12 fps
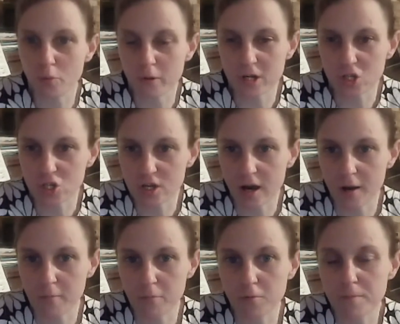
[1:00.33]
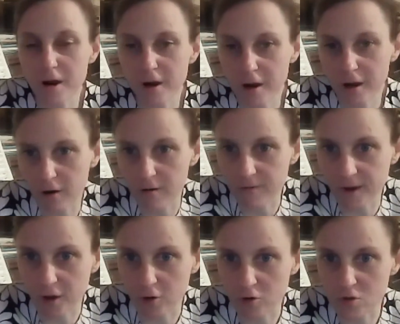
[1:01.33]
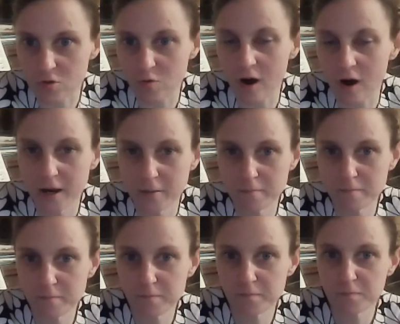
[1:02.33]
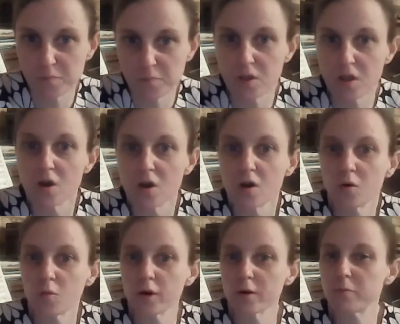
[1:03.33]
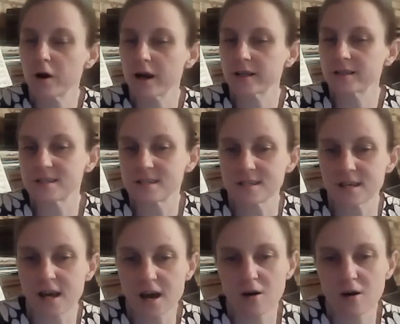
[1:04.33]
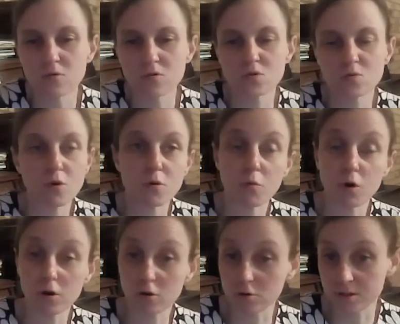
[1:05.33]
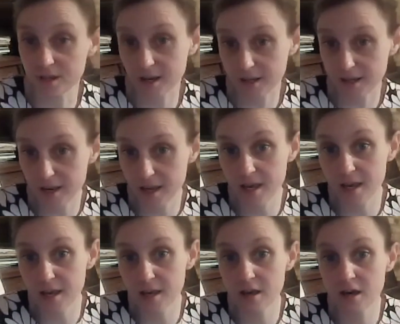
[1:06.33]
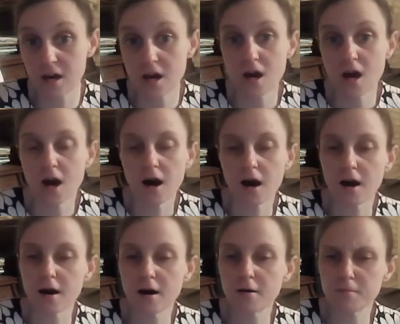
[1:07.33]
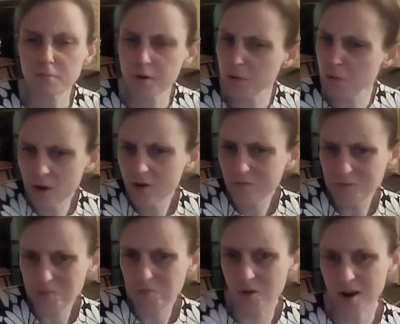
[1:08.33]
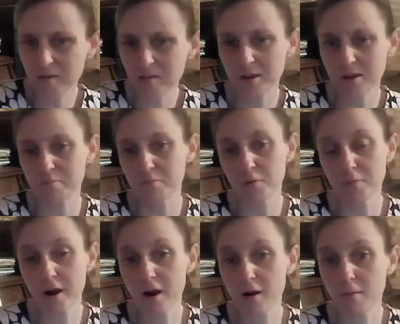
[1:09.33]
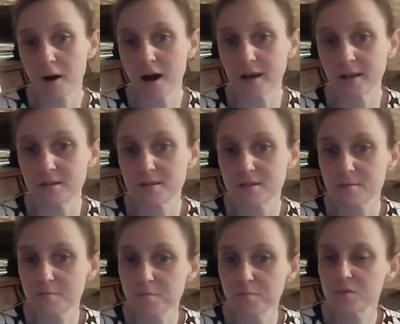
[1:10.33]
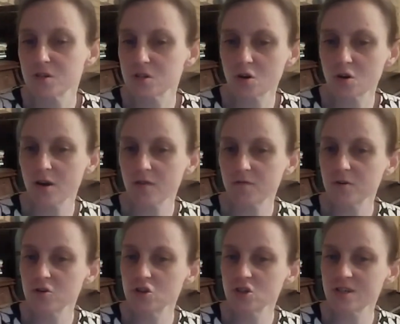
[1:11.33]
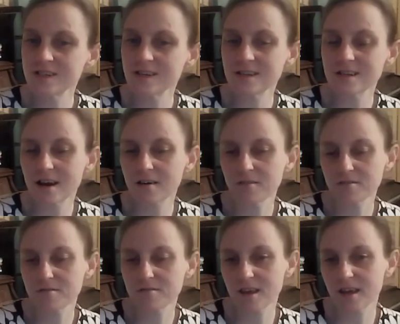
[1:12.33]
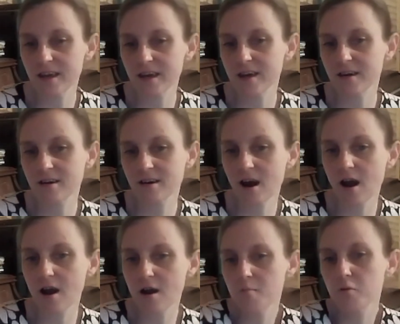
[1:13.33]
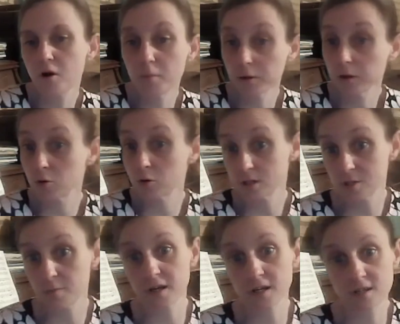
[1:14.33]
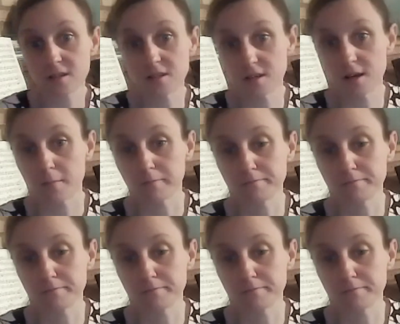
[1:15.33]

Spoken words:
much time preparing our fingers, right? We practice skills, we work on technique, but we rarely prepare our minds. So if you just sit down thinking, I'm probably going to mess this up,